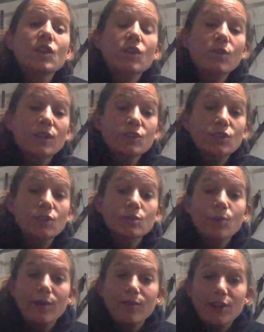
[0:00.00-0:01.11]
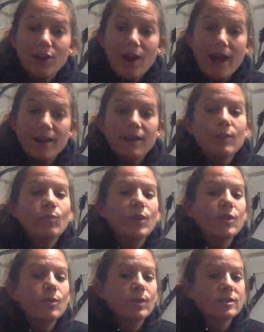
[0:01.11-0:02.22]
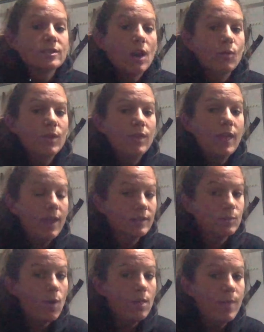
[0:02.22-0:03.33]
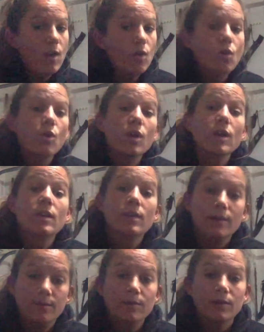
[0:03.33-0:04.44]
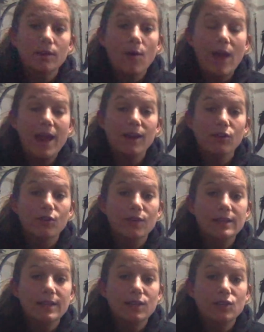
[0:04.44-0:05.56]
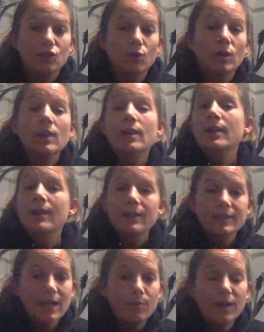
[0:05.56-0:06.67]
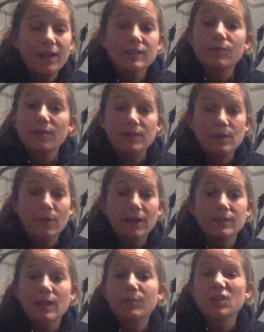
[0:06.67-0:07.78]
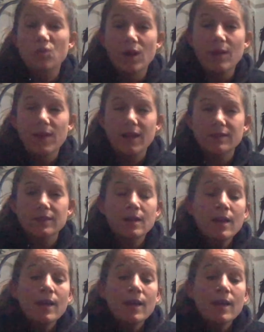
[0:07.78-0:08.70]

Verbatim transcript: you can choose wherever you're at, whether you want to start with a small amount or go ahead and increase it to 10 minutes, 15 minutes, up to 20 minutes.